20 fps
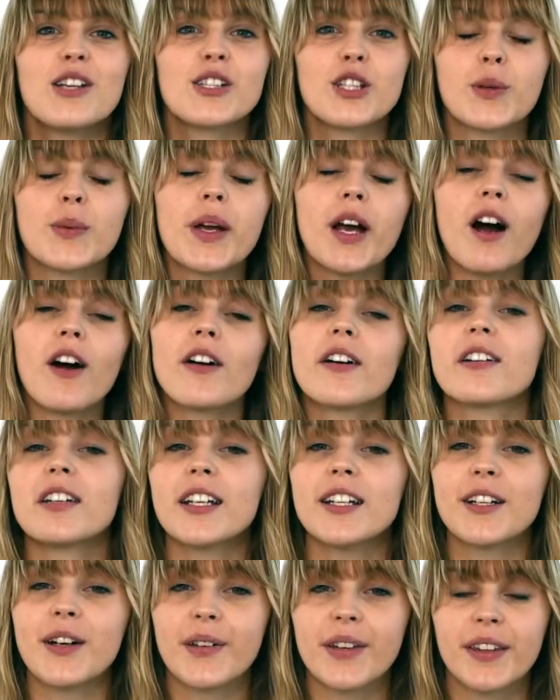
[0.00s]
So we
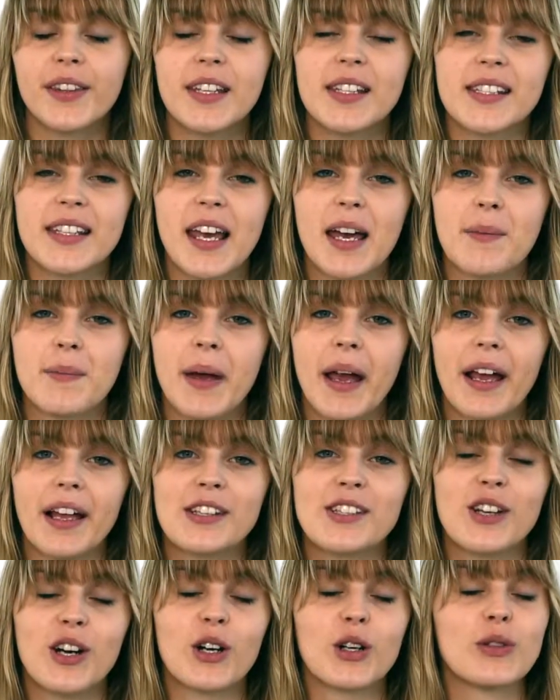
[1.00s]
already know that these
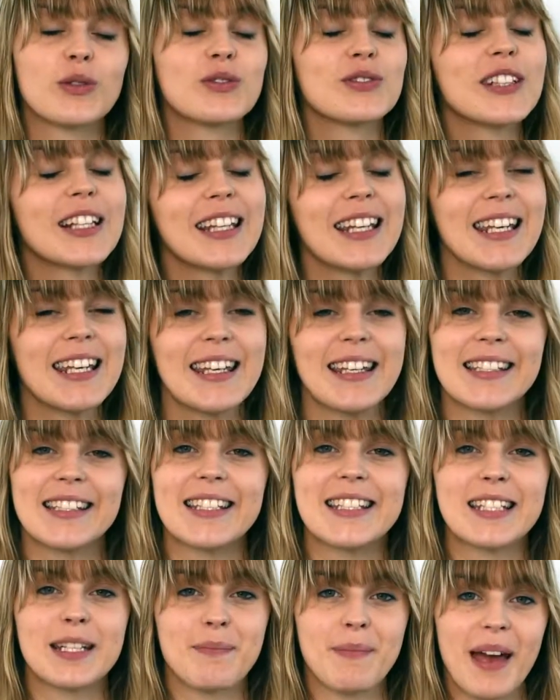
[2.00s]
campaigns are really
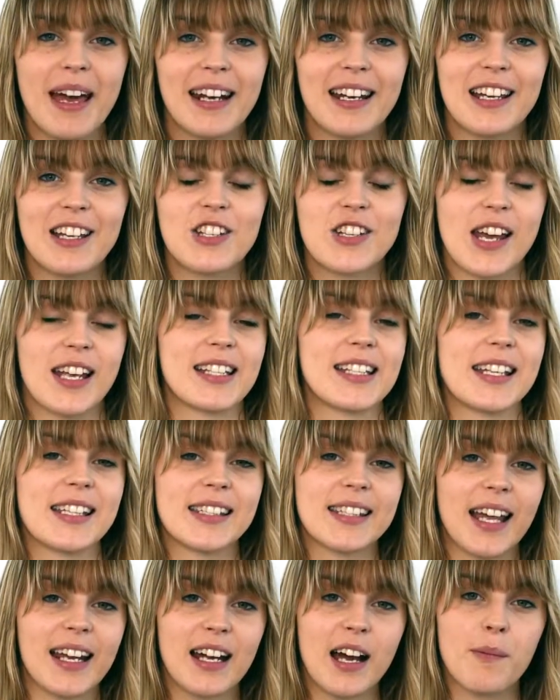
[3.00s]
easy to manage and to
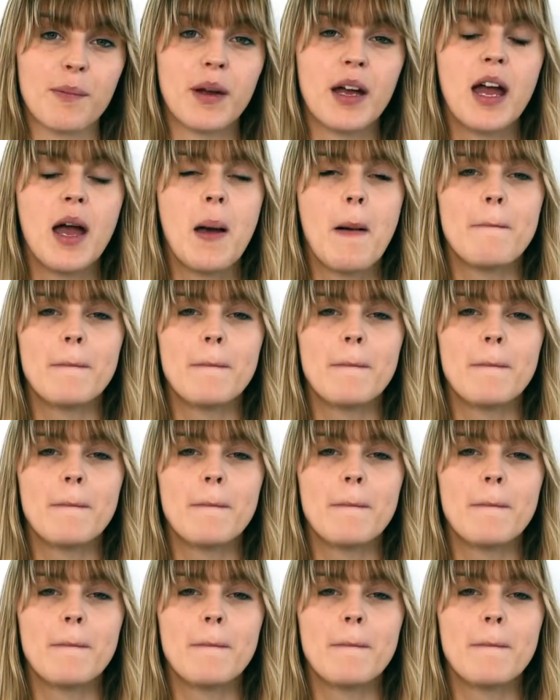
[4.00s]
set up,